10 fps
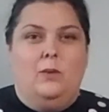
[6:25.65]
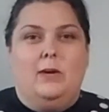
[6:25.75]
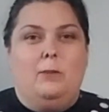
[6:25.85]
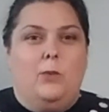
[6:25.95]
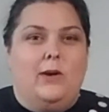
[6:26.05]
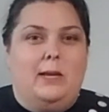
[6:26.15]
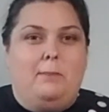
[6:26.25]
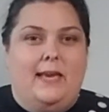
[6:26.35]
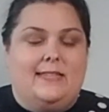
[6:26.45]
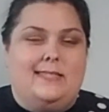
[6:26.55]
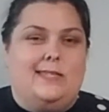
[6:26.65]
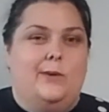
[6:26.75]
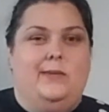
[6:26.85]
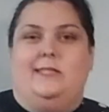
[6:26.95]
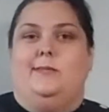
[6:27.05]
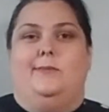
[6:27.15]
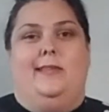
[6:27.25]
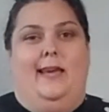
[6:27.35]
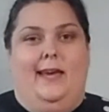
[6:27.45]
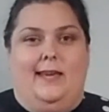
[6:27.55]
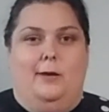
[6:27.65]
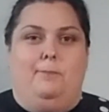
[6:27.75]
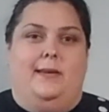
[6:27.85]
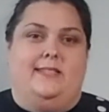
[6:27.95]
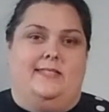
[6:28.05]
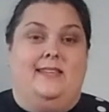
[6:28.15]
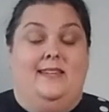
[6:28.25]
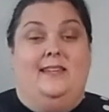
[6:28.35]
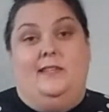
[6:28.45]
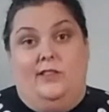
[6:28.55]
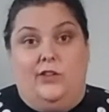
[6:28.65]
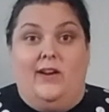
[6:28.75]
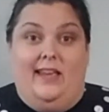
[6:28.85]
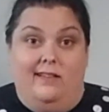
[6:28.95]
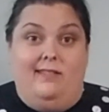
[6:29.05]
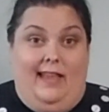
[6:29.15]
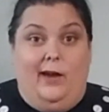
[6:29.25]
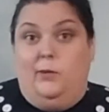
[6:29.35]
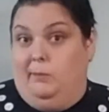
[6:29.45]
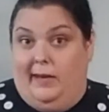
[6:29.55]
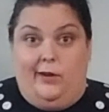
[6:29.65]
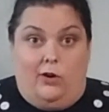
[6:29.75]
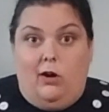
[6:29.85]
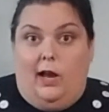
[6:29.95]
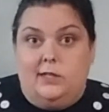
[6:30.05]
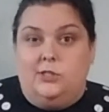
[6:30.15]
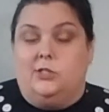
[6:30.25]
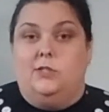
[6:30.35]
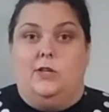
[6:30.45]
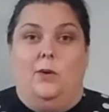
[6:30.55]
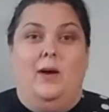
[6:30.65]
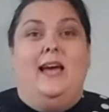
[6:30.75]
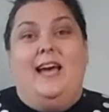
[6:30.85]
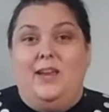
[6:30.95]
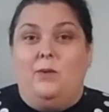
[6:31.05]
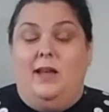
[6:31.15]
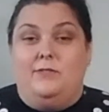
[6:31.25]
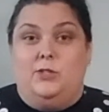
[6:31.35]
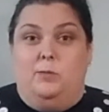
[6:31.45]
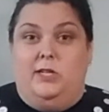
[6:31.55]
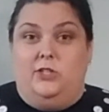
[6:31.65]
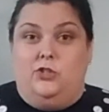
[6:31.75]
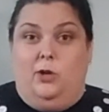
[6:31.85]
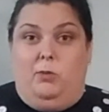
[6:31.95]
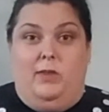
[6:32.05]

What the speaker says: When I'm wearing pants though, it doesn't really hike up because they're held down by your crotch, so I don't have so much trouble